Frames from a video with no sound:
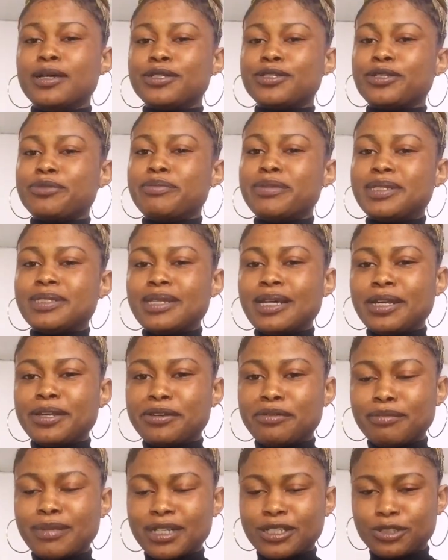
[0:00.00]
So mistake
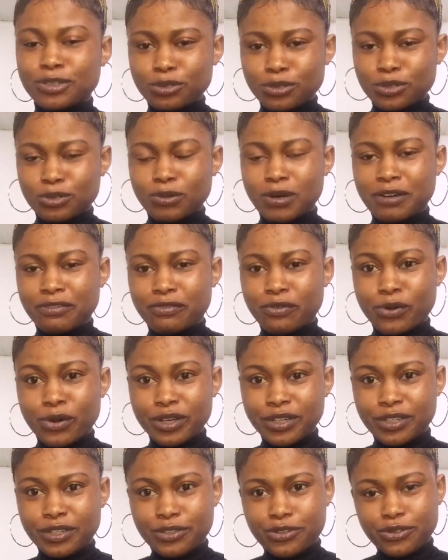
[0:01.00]
number two to
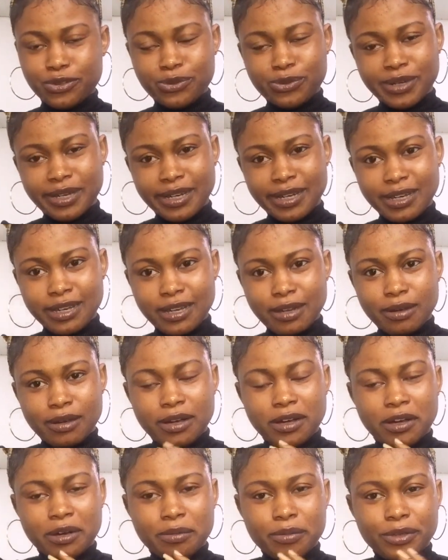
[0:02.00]
avoid during
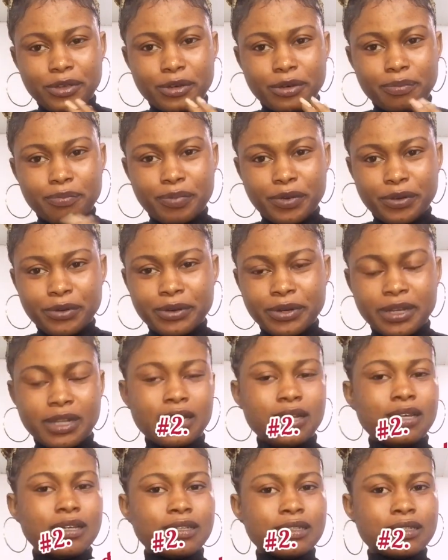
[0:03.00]
your
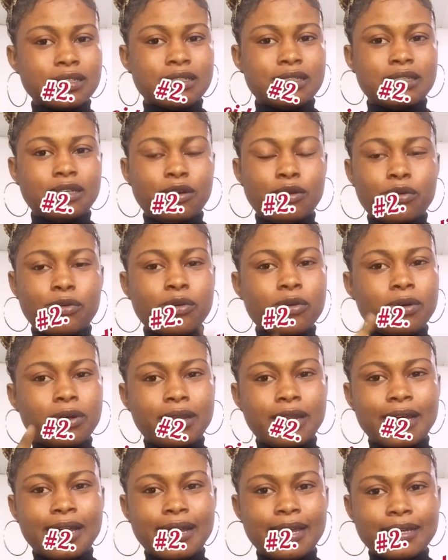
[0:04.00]
period is
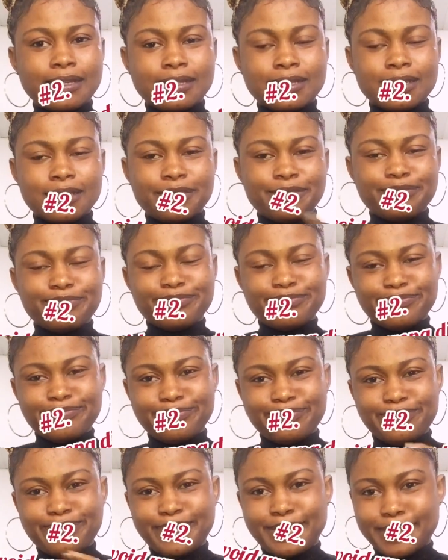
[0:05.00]
wrong dieting.
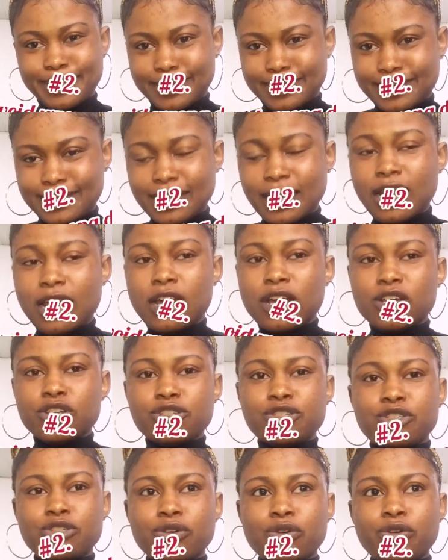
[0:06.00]
Yes,
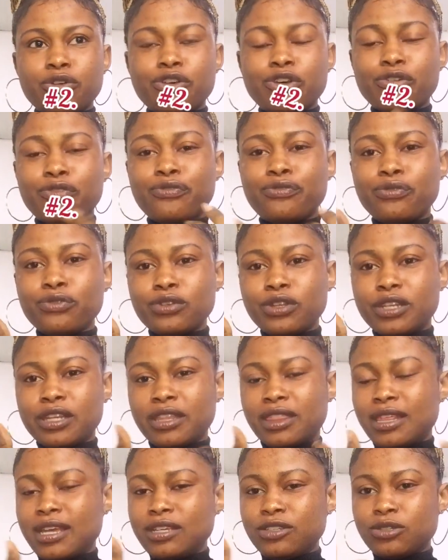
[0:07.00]
so your food,
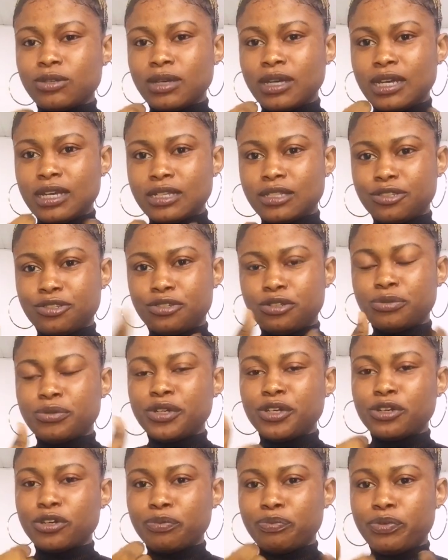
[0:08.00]
the things you eat
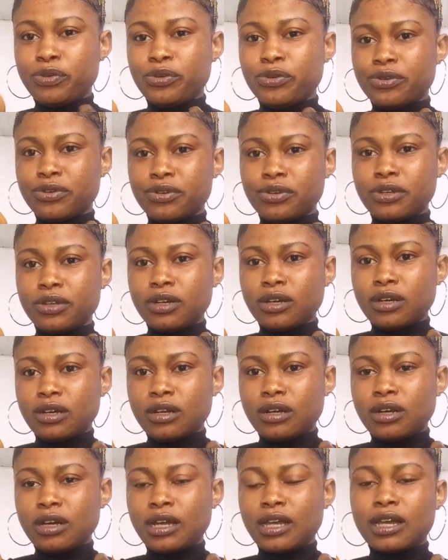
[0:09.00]
during your period,
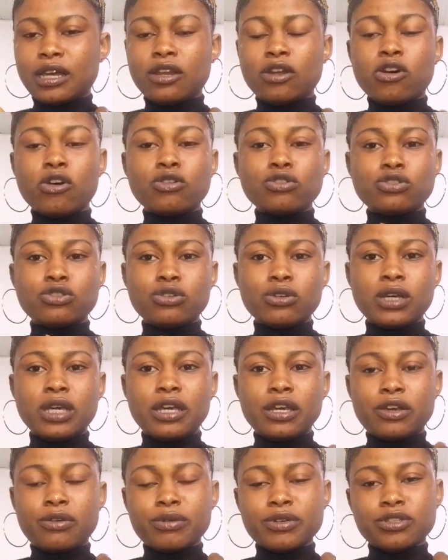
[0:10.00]
can also
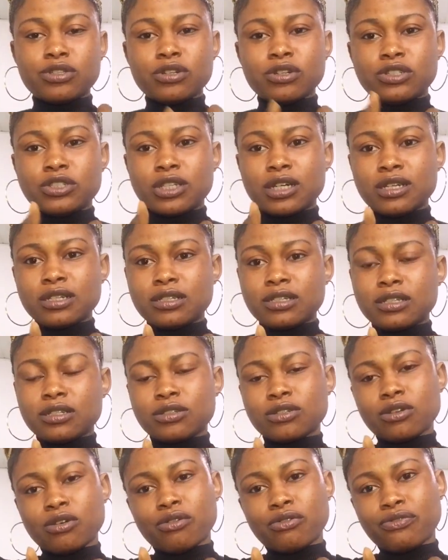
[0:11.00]
increase your
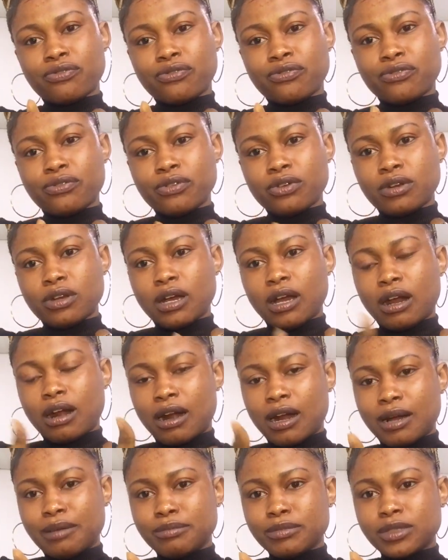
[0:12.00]
chances of
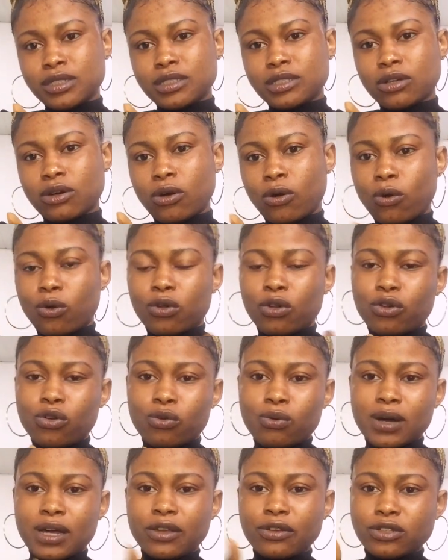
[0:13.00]
cramps or
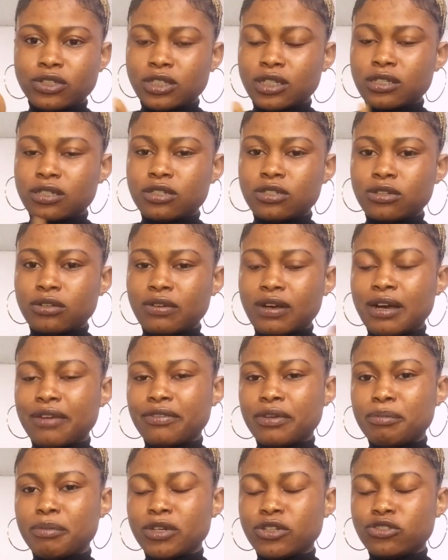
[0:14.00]
lower your chances of
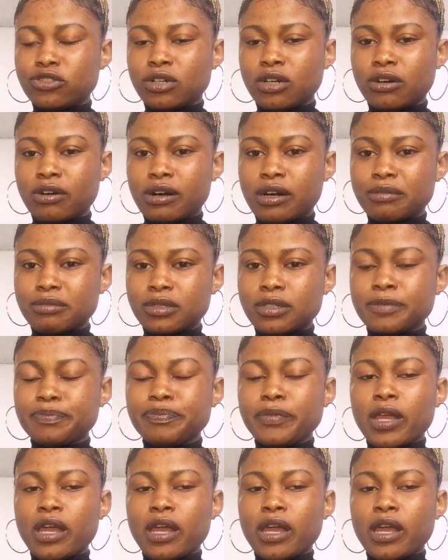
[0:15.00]
having menstrual cramps.